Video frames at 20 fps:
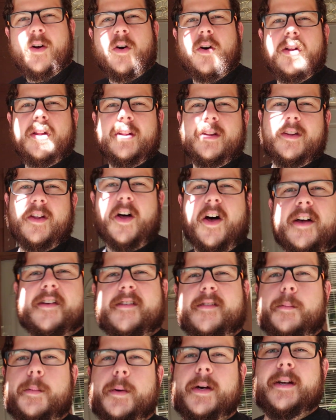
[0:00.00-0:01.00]
all
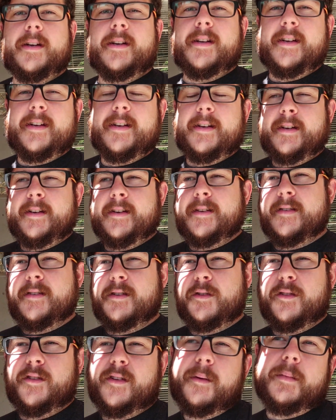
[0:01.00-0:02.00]
lost, but it's
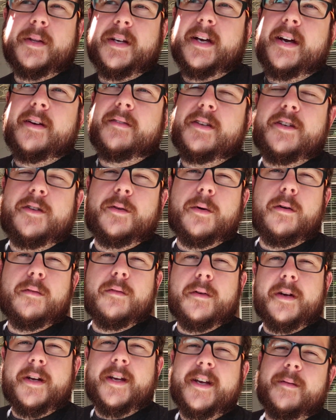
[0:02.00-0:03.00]
just something I have to do
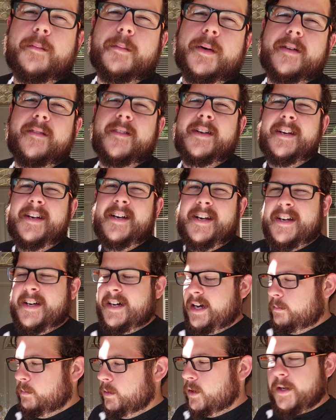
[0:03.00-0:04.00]
over again. But
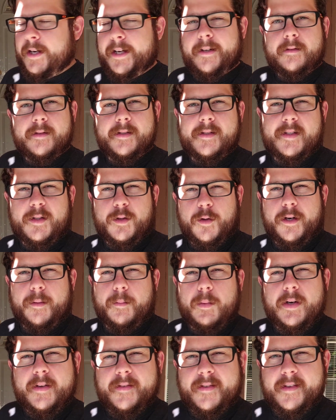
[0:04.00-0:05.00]
I'm learning. It's a learning
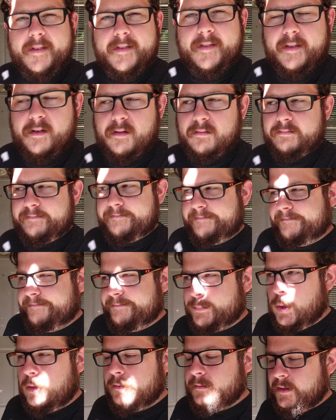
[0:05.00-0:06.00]
process, so
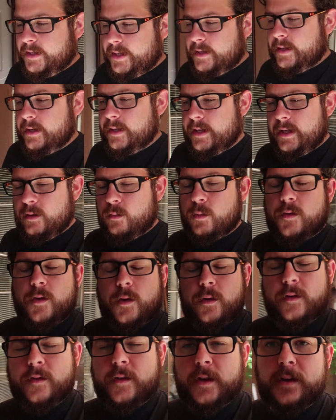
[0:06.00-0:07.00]
hopefully the end result is